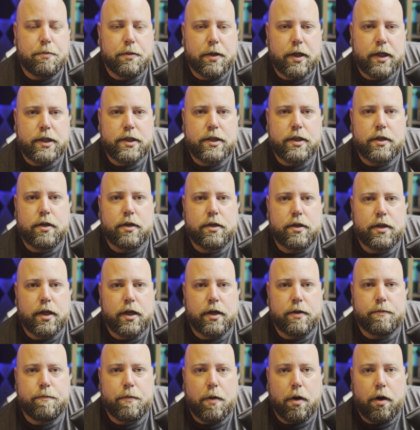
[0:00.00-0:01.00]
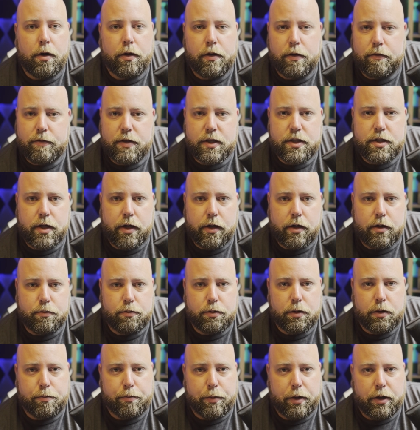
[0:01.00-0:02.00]
place it on there. All of the solder
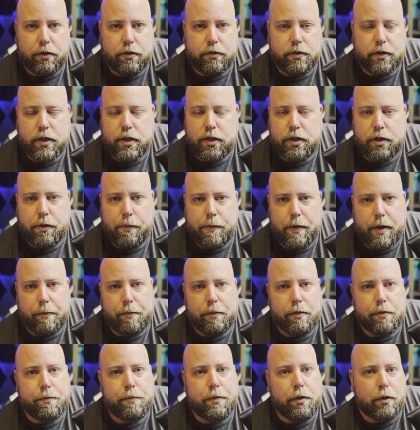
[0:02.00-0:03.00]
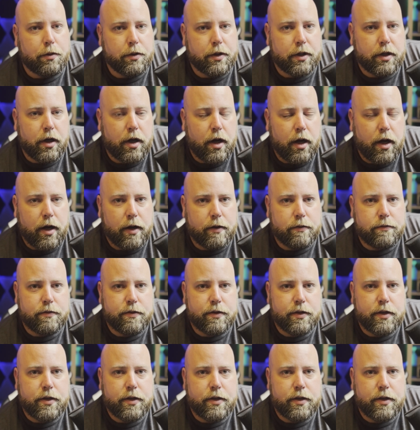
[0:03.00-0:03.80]
will melt, and you'll be able to pull it off.